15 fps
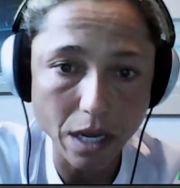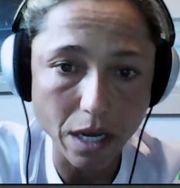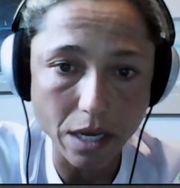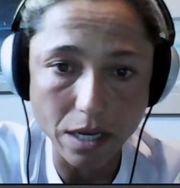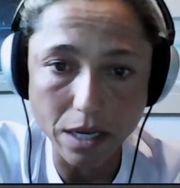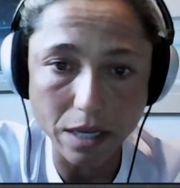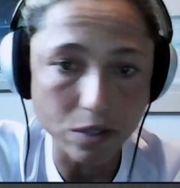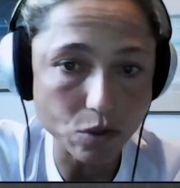
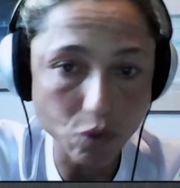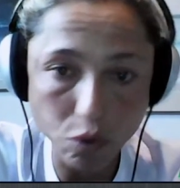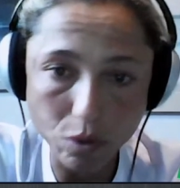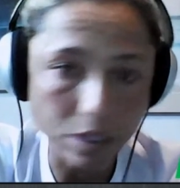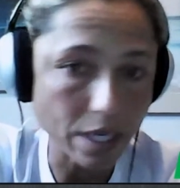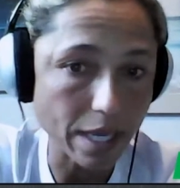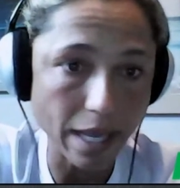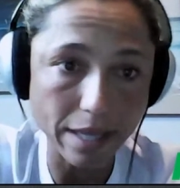I
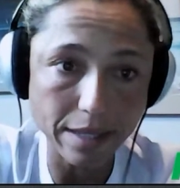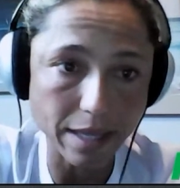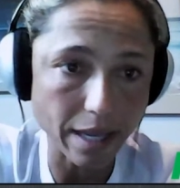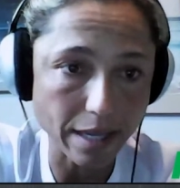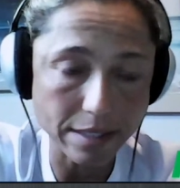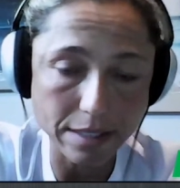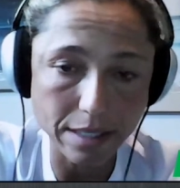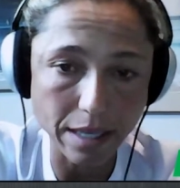totally get
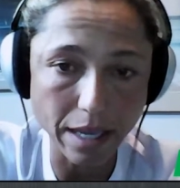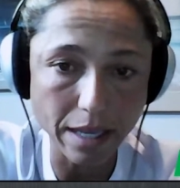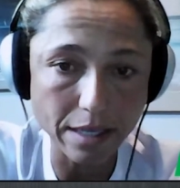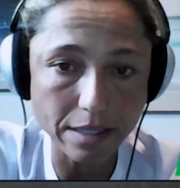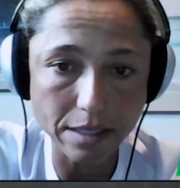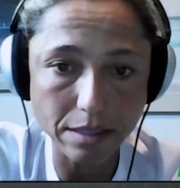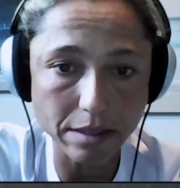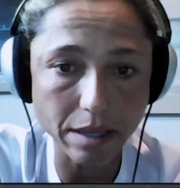that,
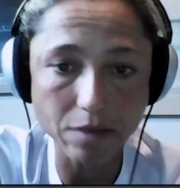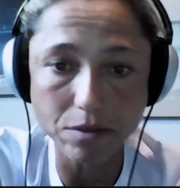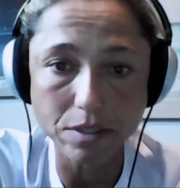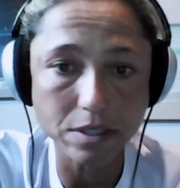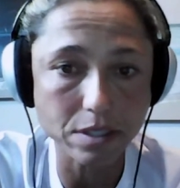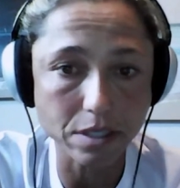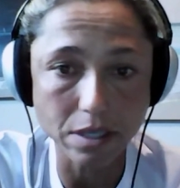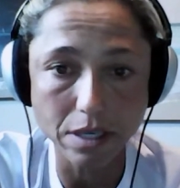and that
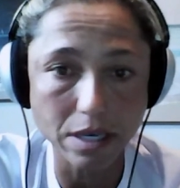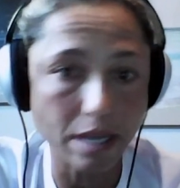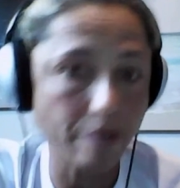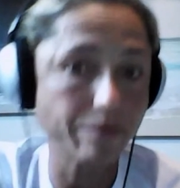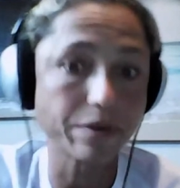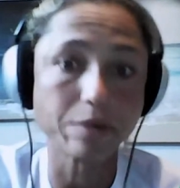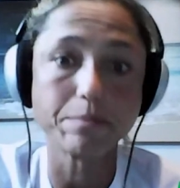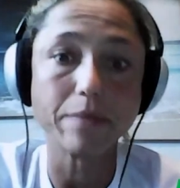was
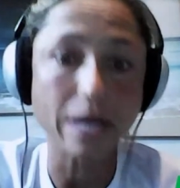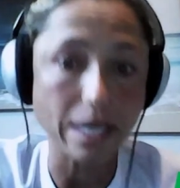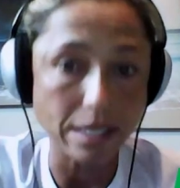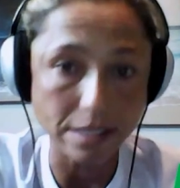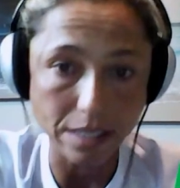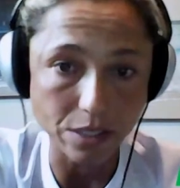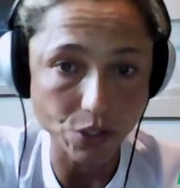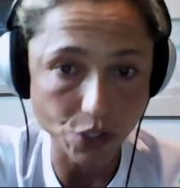never my
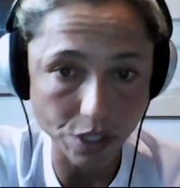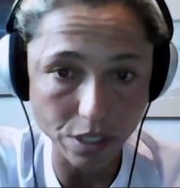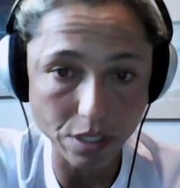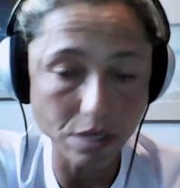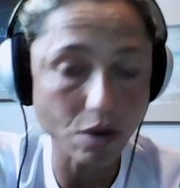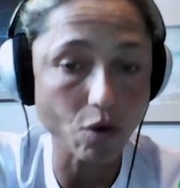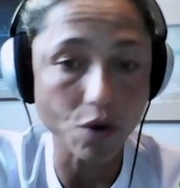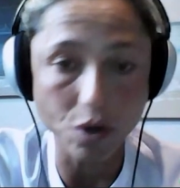
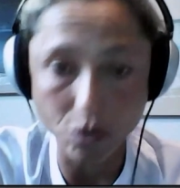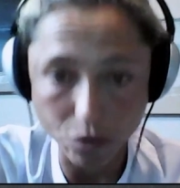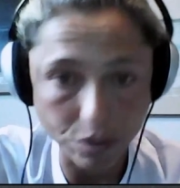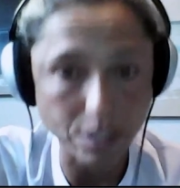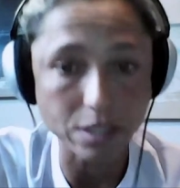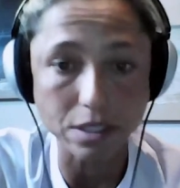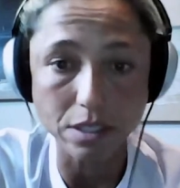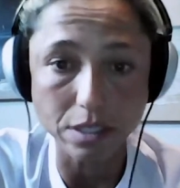intention or
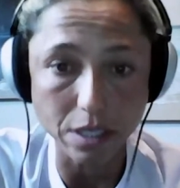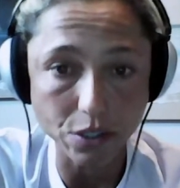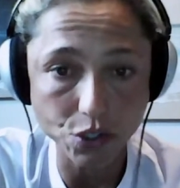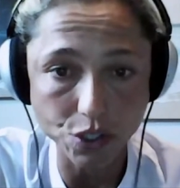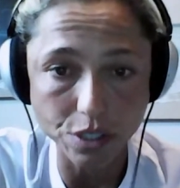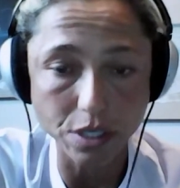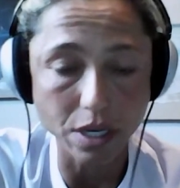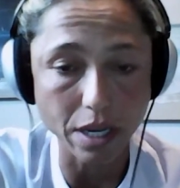Lucy's
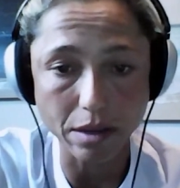intention.